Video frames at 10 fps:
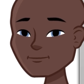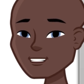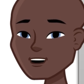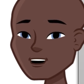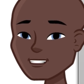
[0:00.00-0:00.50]

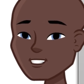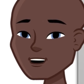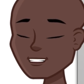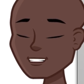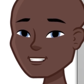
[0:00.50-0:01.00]
Now let's take
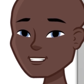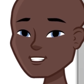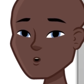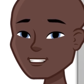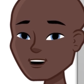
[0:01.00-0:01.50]
the same
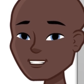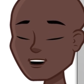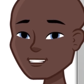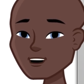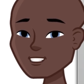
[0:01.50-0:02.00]
two
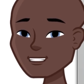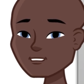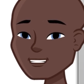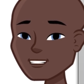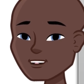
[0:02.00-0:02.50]
sentences and
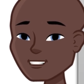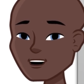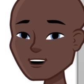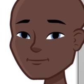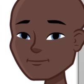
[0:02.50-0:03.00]
reverse the
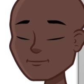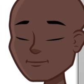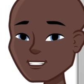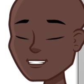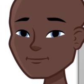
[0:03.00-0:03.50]
order.
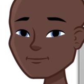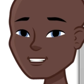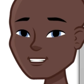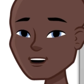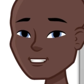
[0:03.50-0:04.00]
Instead of
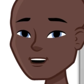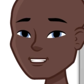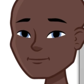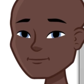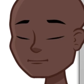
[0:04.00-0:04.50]
beginning with
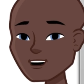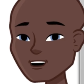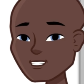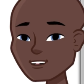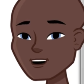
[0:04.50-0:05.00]
the
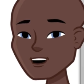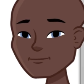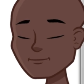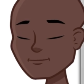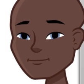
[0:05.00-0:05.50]
dependent
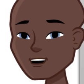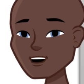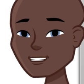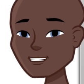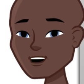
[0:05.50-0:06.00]
clause, we're
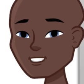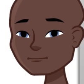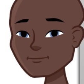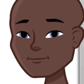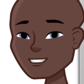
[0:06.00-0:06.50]
going to
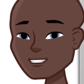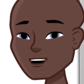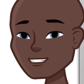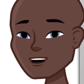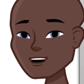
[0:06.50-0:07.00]
end with the
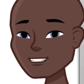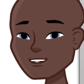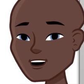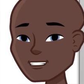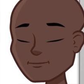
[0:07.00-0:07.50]
dependent
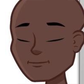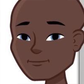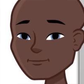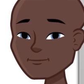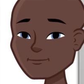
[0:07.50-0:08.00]
clause.
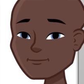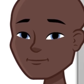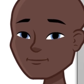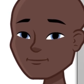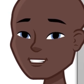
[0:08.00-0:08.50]

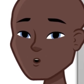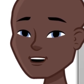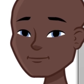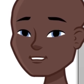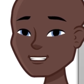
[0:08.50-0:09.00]
We
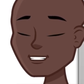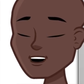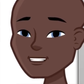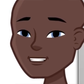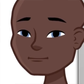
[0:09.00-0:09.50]
went out for
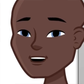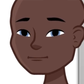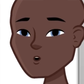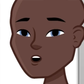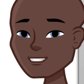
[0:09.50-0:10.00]
ice cream when the
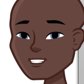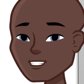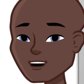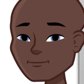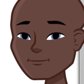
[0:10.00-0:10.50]
movie
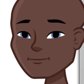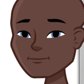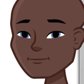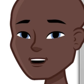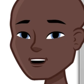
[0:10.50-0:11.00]
ended,
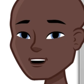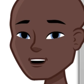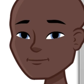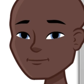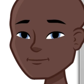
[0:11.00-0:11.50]

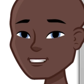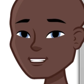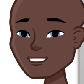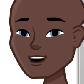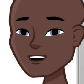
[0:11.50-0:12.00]
and she
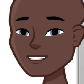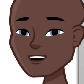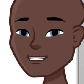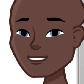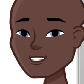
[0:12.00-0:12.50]
aced the
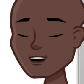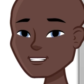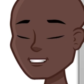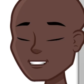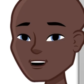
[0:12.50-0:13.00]
test because
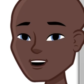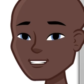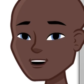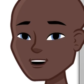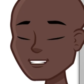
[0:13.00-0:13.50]
she studied
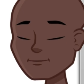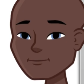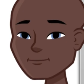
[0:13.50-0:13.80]
hard.